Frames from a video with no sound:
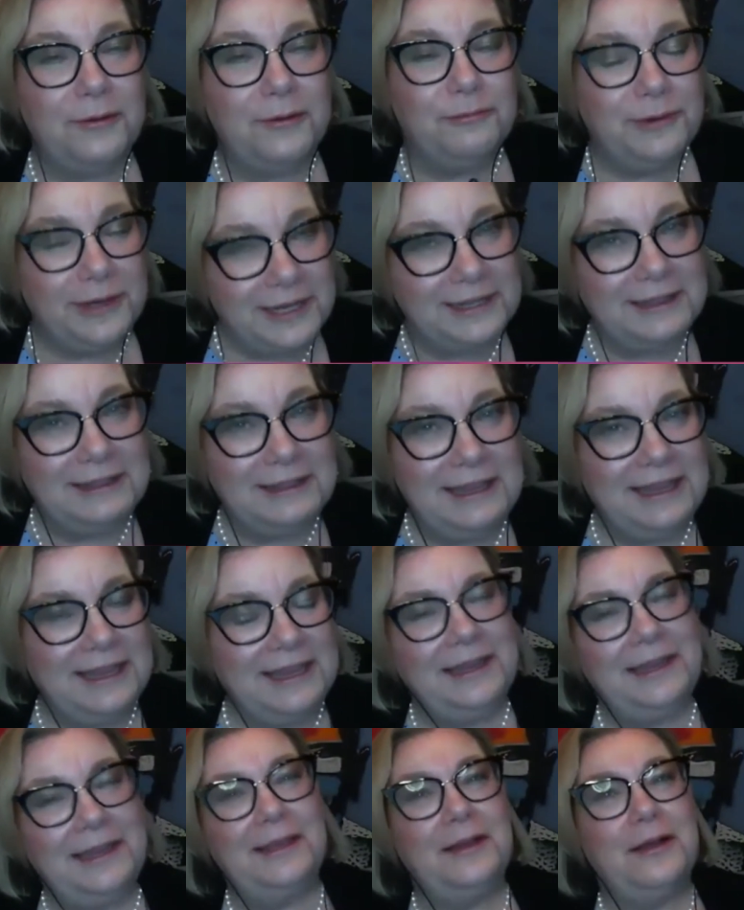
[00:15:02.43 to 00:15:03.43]
what it
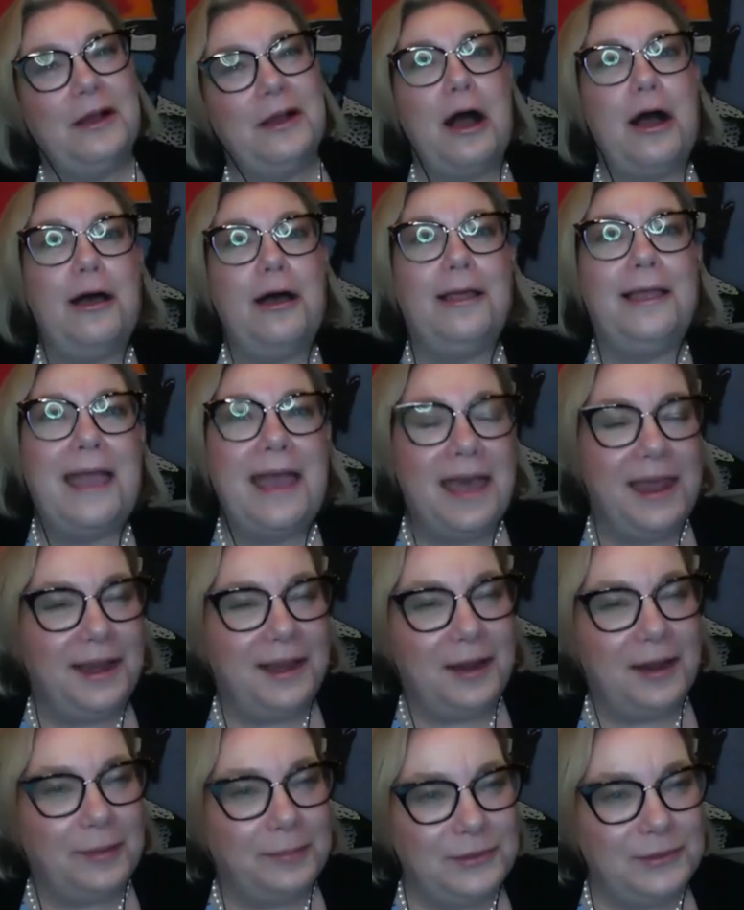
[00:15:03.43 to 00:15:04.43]
really all
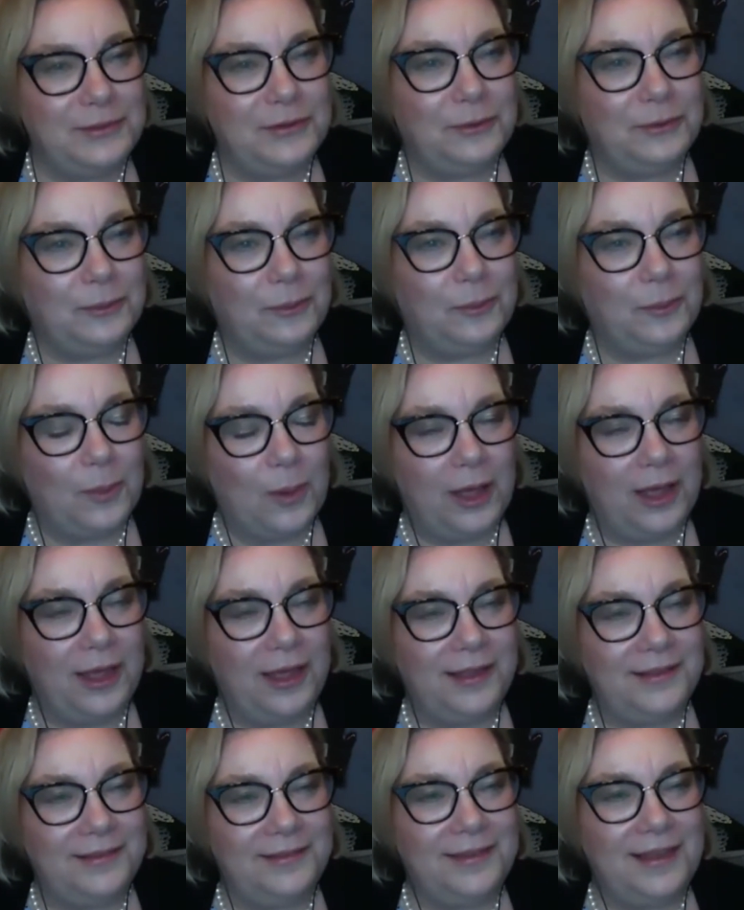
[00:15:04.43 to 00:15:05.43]
added up to
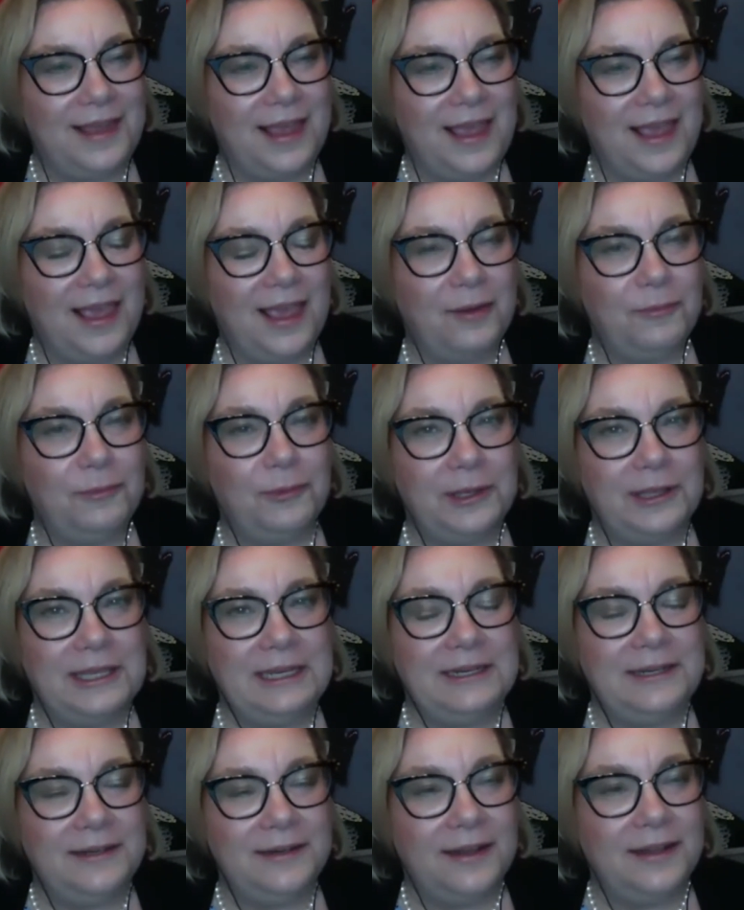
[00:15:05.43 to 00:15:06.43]
was
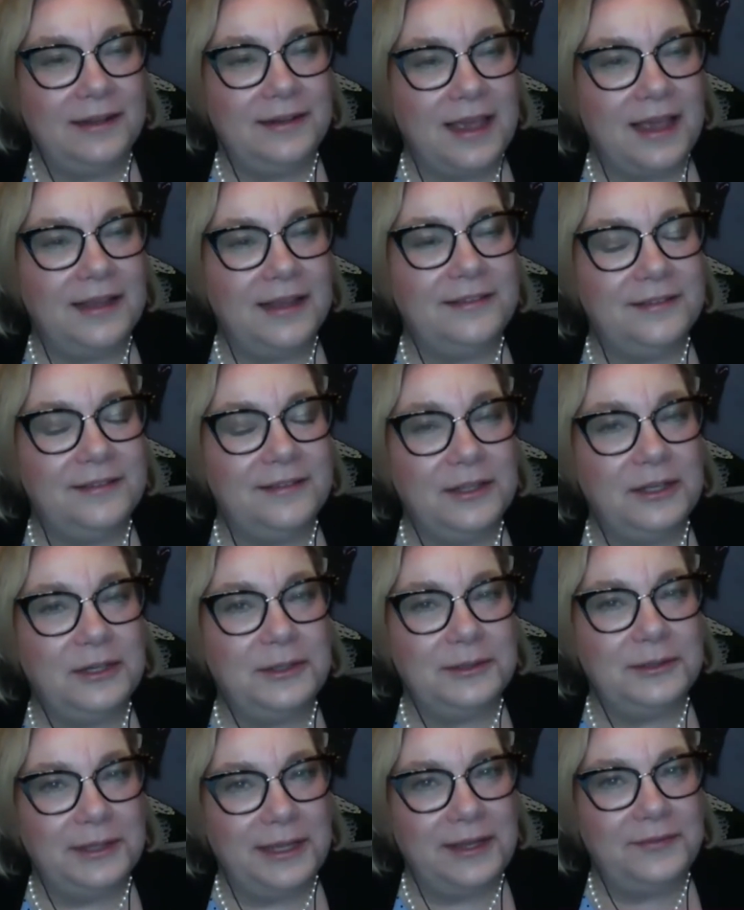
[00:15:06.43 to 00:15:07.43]
a nice
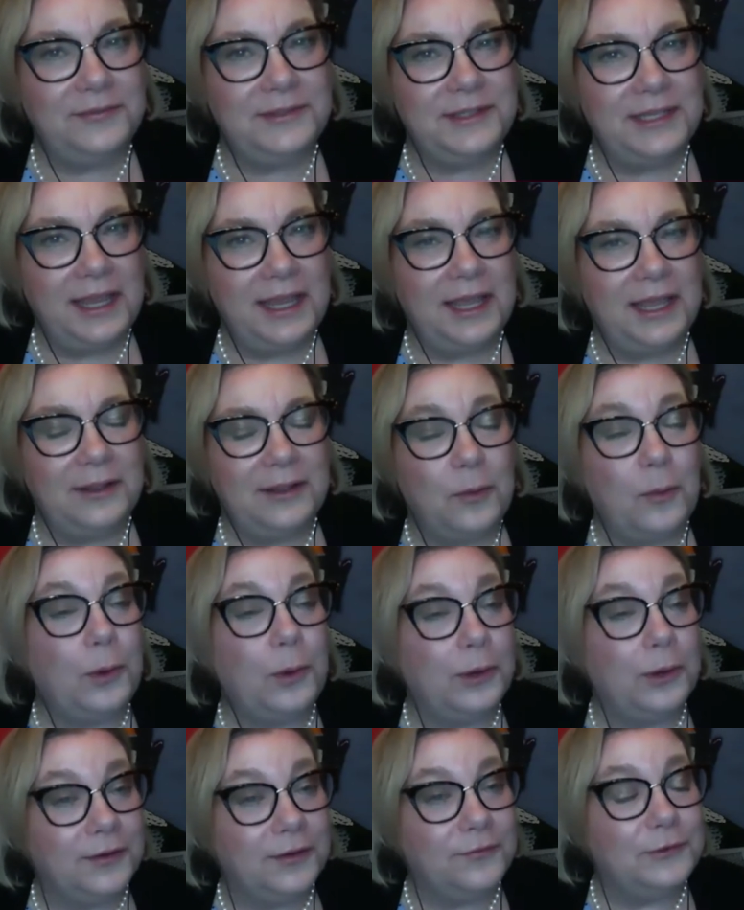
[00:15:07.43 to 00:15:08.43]
little lift in the
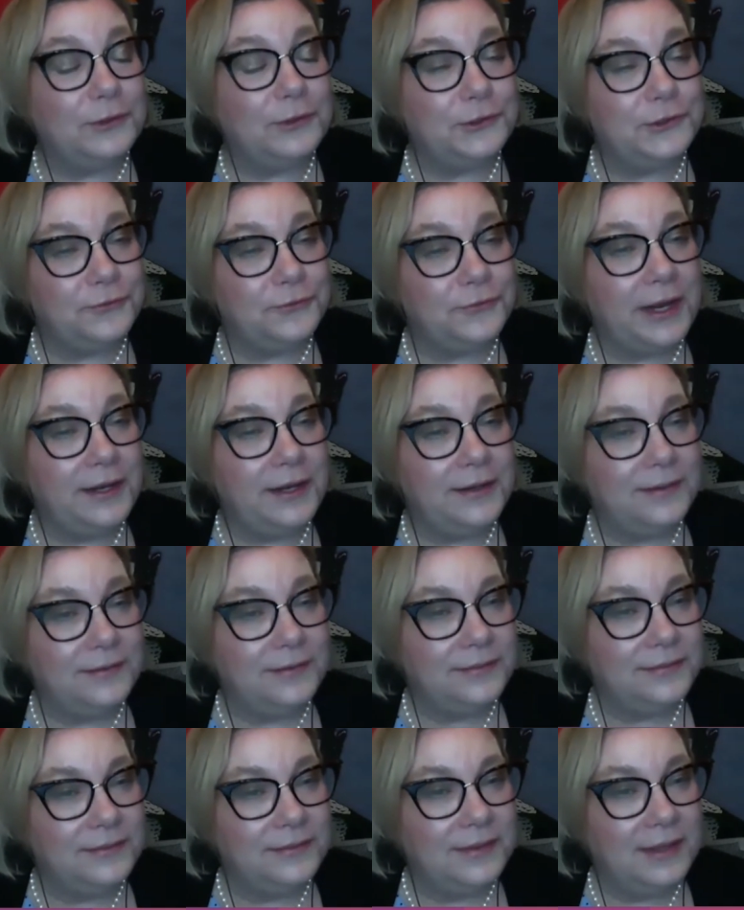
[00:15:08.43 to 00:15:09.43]
order conversion rate.
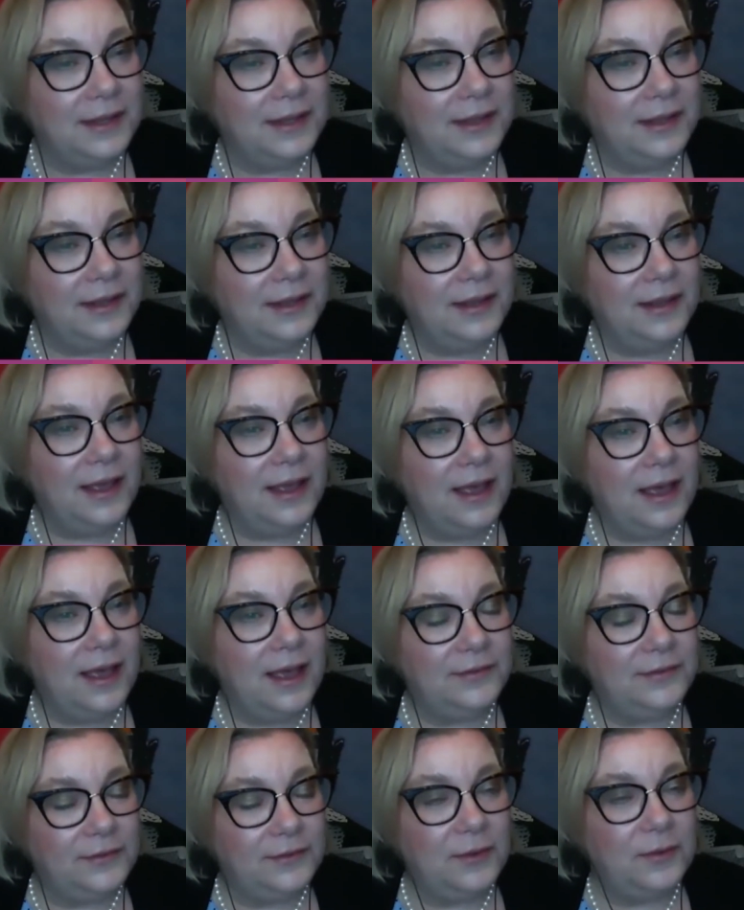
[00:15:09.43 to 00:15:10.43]

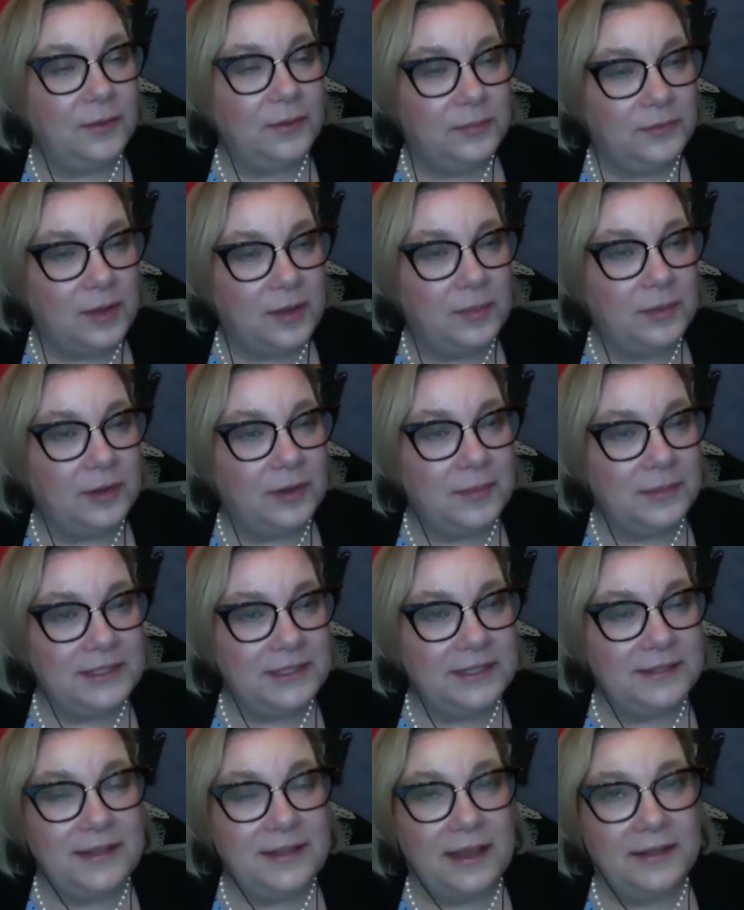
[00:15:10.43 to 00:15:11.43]
So someone
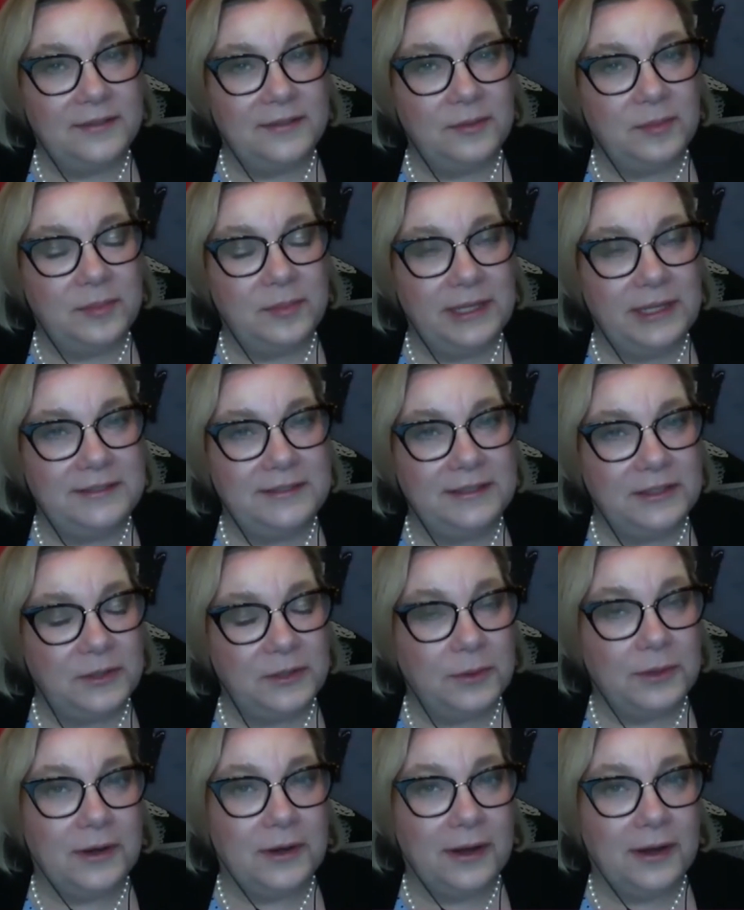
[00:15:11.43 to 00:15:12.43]
coming to site, someone placing
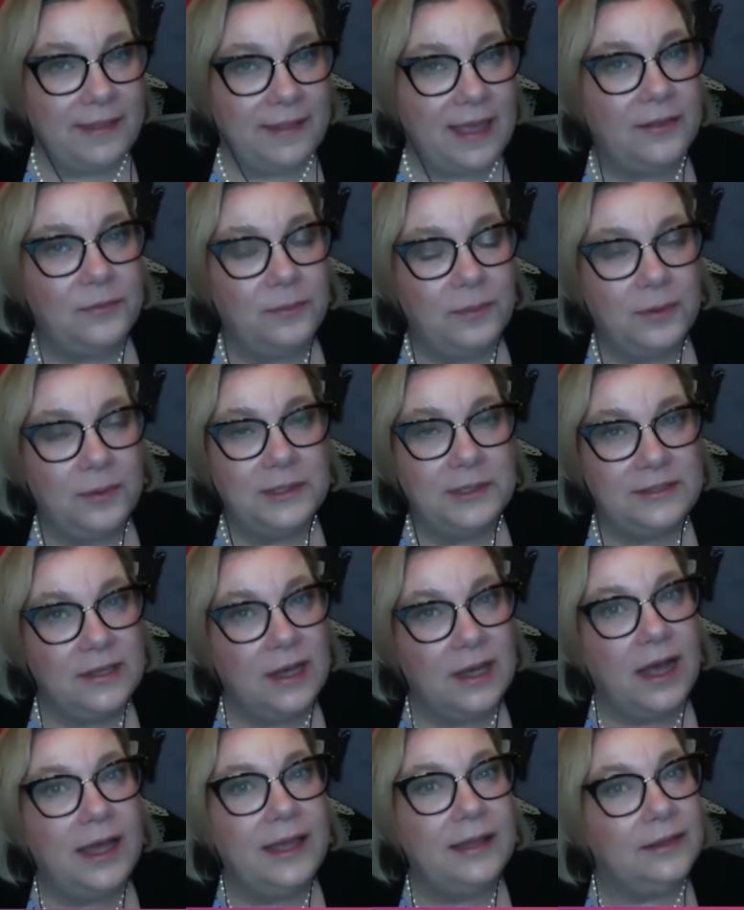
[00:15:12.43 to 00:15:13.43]
an order, and that's what we
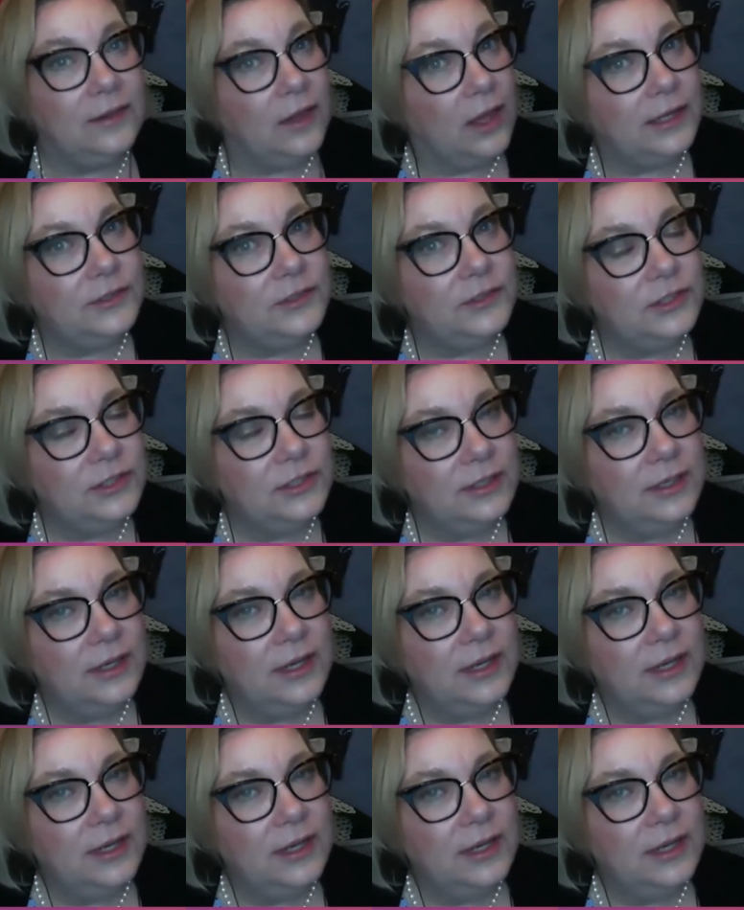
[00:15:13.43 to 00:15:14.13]
saw at launch.